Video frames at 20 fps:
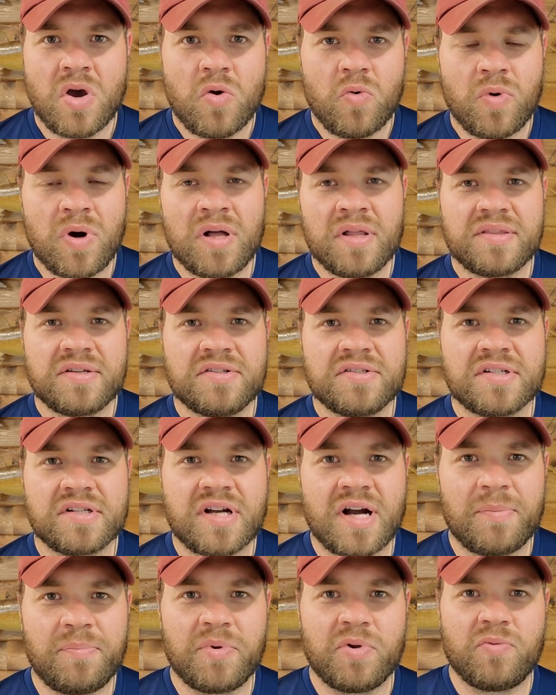Well, there's a
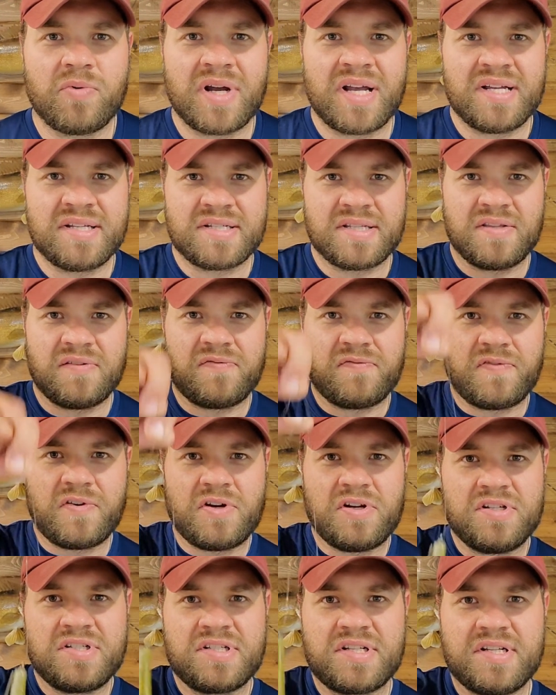couple ways, and the
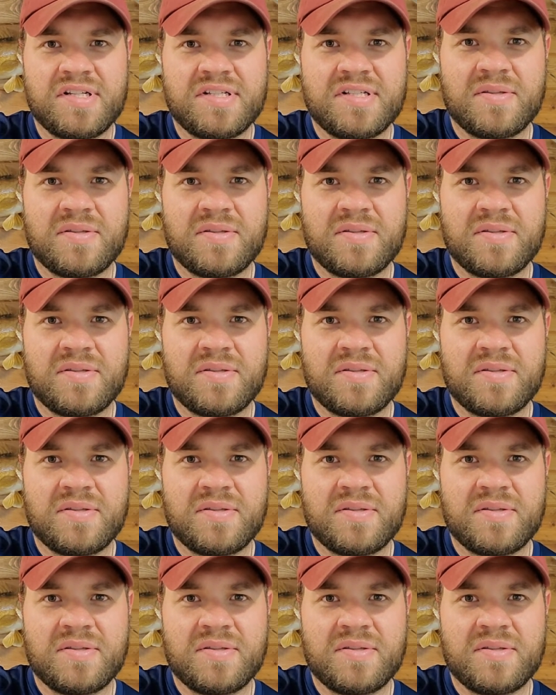first is the